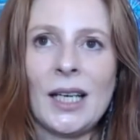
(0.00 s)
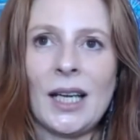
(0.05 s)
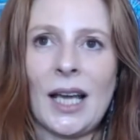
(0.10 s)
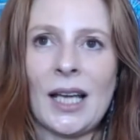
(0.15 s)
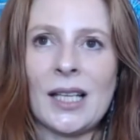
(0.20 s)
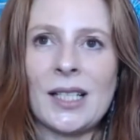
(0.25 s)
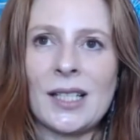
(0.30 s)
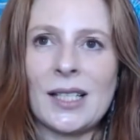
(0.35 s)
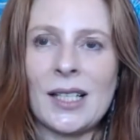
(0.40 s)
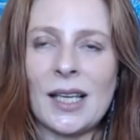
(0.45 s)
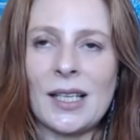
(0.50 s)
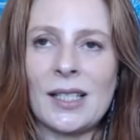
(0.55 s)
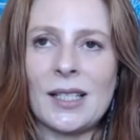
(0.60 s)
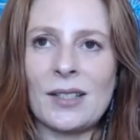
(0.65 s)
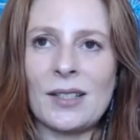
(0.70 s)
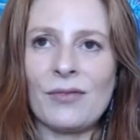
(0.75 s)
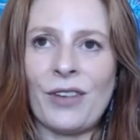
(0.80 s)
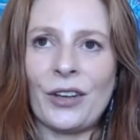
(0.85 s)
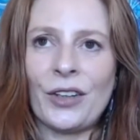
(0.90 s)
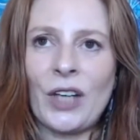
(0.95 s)

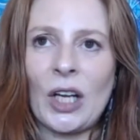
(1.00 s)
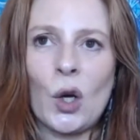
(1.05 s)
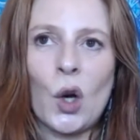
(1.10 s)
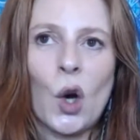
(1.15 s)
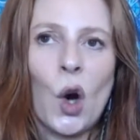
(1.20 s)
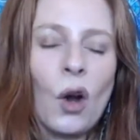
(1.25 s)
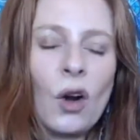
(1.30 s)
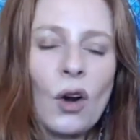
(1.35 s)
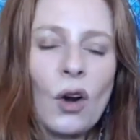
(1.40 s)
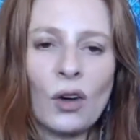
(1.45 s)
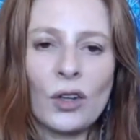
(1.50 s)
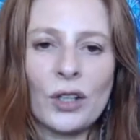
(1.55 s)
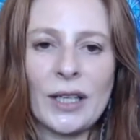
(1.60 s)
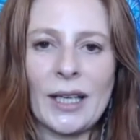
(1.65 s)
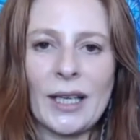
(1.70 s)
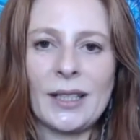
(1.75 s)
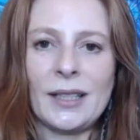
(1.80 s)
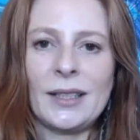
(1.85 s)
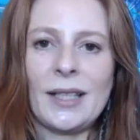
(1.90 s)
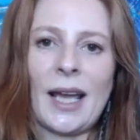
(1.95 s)
It's very goal
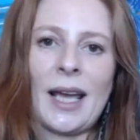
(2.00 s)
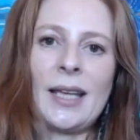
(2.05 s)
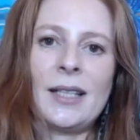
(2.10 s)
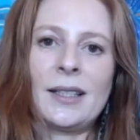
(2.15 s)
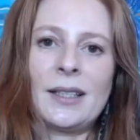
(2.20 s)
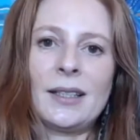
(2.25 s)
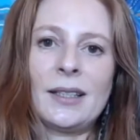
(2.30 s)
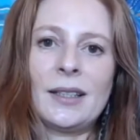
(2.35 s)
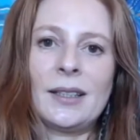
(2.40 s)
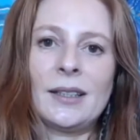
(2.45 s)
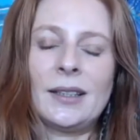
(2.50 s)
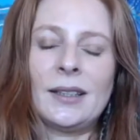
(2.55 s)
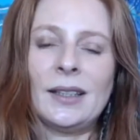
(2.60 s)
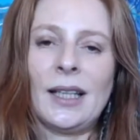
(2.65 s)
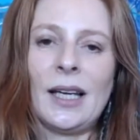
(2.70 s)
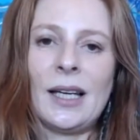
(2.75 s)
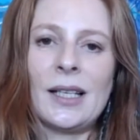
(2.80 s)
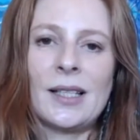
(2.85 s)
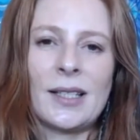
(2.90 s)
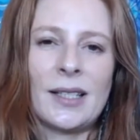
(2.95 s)
orientated.
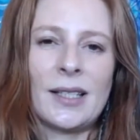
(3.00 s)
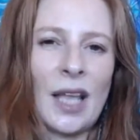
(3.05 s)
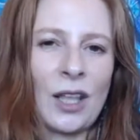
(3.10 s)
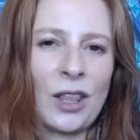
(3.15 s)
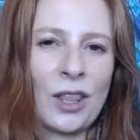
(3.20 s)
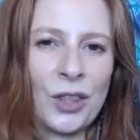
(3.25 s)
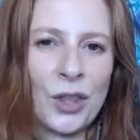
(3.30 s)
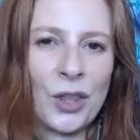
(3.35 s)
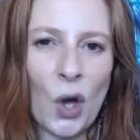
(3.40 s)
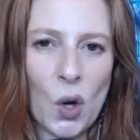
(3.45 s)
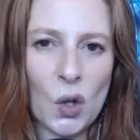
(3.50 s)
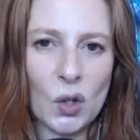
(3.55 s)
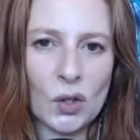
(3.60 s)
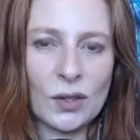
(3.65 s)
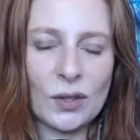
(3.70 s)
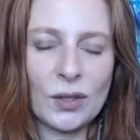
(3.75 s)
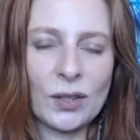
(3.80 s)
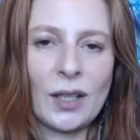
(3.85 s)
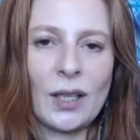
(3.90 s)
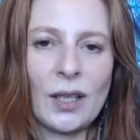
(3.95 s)
It's the
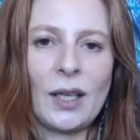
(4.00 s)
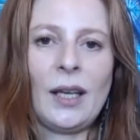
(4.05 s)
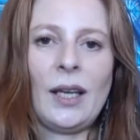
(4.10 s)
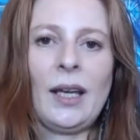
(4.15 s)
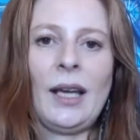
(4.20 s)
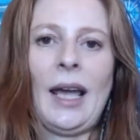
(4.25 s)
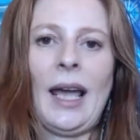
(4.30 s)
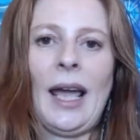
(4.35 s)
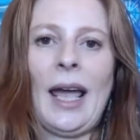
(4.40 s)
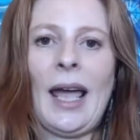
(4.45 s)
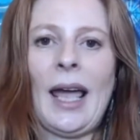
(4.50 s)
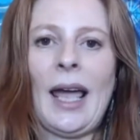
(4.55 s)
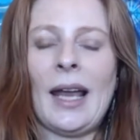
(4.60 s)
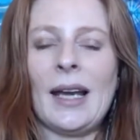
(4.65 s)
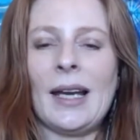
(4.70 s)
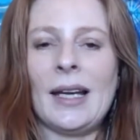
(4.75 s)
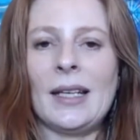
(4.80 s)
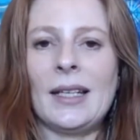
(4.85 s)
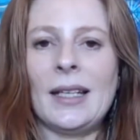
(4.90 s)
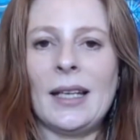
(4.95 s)
thought.
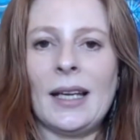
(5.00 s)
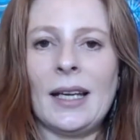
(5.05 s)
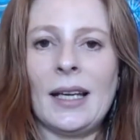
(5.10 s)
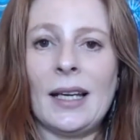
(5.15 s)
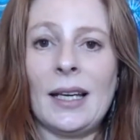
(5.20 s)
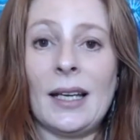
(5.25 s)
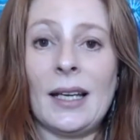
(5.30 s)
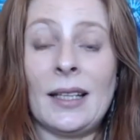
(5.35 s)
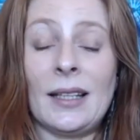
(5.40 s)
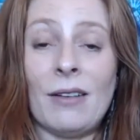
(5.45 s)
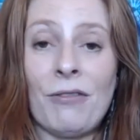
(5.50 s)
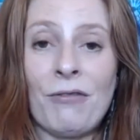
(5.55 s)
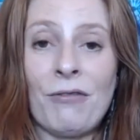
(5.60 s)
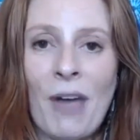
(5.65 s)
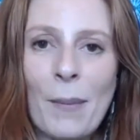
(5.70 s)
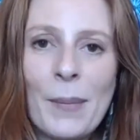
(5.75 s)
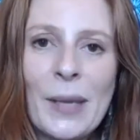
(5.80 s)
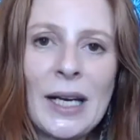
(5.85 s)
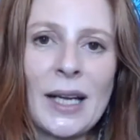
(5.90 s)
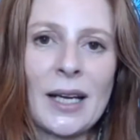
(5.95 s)
And the
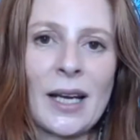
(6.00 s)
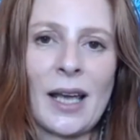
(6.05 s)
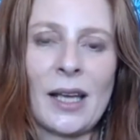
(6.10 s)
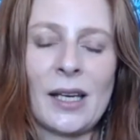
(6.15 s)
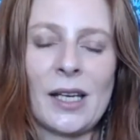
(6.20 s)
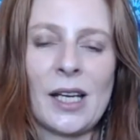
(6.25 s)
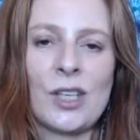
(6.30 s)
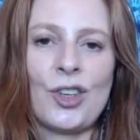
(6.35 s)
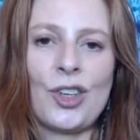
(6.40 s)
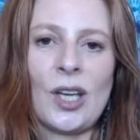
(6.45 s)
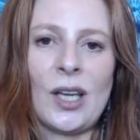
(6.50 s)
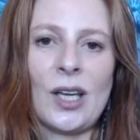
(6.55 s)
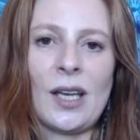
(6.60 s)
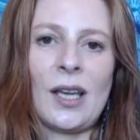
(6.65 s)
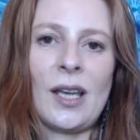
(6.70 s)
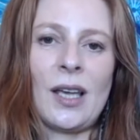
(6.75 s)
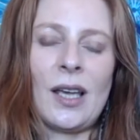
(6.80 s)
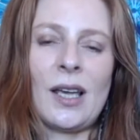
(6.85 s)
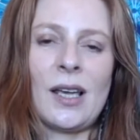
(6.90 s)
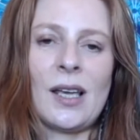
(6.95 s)
feminine
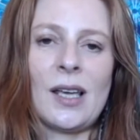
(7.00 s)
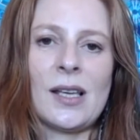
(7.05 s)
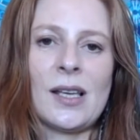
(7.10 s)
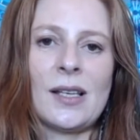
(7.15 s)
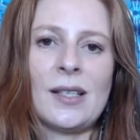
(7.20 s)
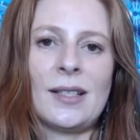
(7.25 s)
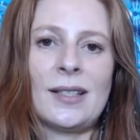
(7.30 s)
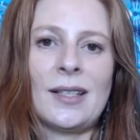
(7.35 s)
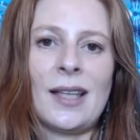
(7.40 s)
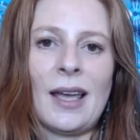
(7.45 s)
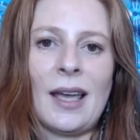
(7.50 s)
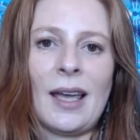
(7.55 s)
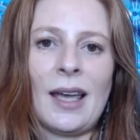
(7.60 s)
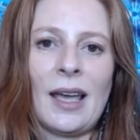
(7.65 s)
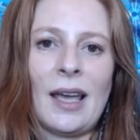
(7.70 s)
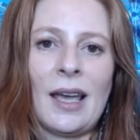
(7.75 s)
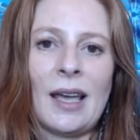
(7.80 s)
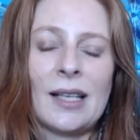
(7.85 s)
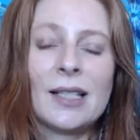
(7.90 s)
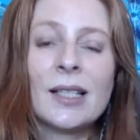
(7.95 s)
energy is
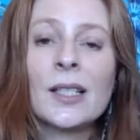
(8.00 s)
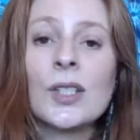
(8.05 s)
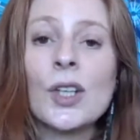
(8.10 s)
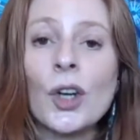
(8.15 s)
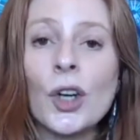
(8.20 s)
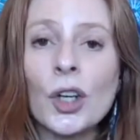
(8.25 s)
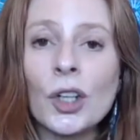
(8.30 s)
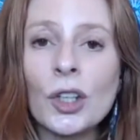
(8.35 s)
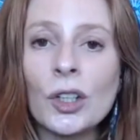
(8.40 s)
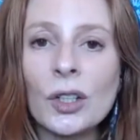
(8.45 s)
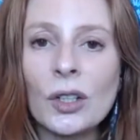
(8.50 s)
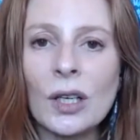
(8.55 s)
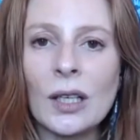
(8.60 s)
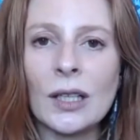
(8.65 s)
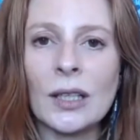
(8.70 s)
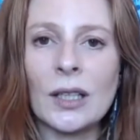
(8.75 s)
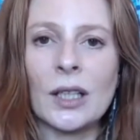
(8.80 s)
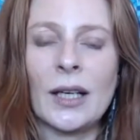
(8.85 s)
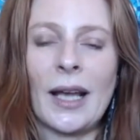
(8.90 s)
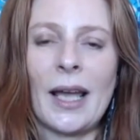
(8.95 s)
the
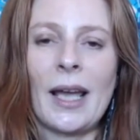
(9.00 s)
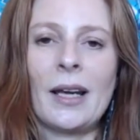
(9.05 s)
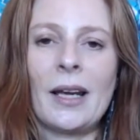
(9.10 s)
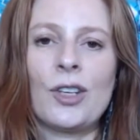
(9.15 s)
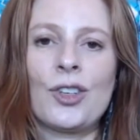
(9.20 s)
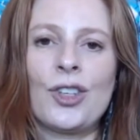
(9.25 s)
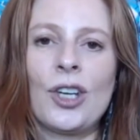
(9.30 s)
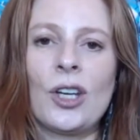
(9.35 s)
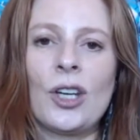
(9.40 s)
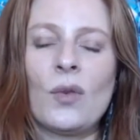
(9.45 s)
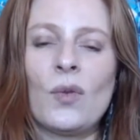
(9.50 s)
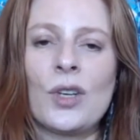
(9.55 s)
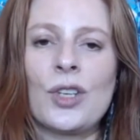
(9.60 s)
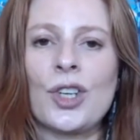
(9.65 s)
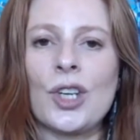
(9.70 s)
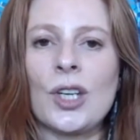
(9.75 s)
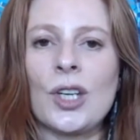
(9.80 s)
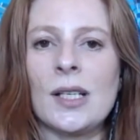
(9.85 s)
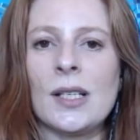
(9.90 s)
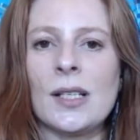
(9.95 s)
circular energy,
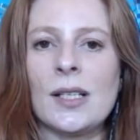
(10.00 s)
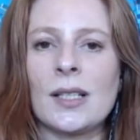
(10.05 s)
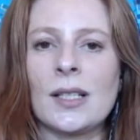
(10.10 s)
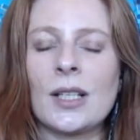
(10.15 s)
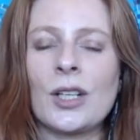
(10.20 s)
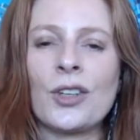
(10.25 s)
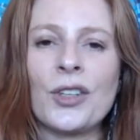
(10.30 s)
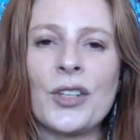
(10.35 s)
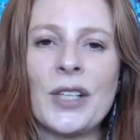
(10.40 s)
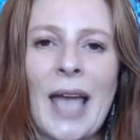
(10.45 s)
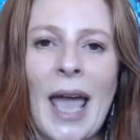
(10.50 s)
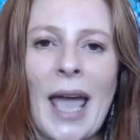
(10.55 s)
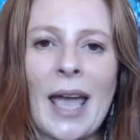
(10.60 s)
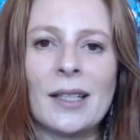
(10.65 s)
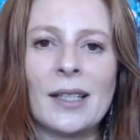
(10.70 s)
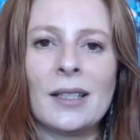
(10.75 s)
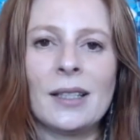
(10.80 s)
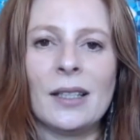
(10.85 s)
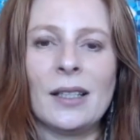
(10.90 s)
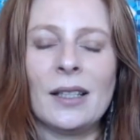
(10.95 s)
which is
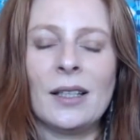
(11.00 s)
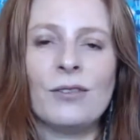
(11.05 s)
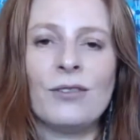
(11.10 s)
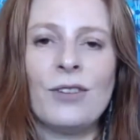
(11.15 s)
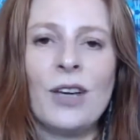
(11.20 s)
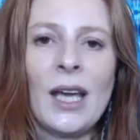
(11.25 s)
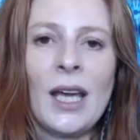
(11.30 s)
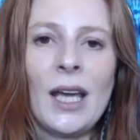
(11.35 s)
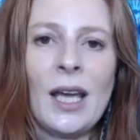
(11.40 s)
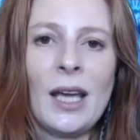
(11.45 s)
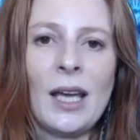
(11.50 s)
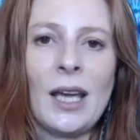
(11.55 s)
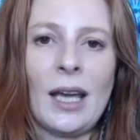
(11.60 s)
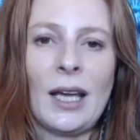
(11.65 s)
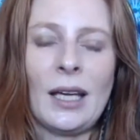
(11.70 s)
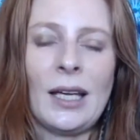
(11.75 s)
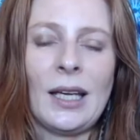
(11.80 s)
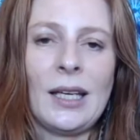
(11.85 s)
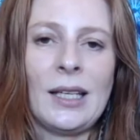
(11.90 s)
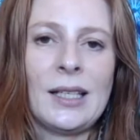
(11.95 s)
creative,
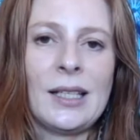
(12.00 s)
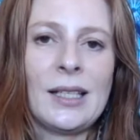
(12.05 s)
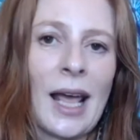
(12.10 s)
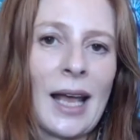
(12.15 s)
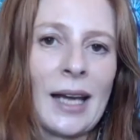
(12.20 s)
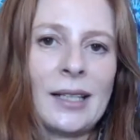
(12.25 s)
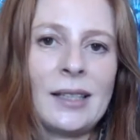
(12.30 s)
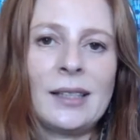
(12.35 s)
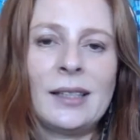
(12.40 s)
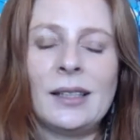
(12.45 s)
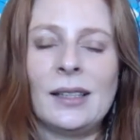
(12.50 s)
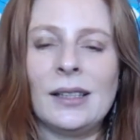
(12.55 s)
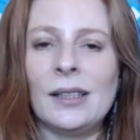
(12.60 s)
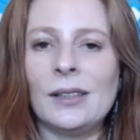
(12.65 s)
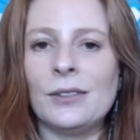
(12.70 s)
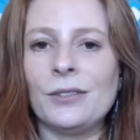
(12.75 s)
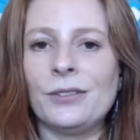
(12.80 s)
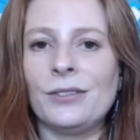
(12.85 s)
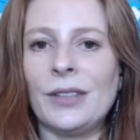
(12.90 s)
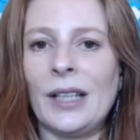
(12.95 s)

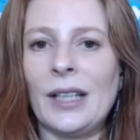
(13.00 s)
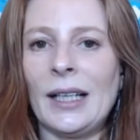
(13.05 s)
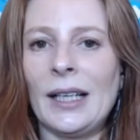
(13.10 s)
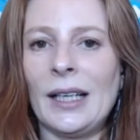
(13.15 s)
intentive.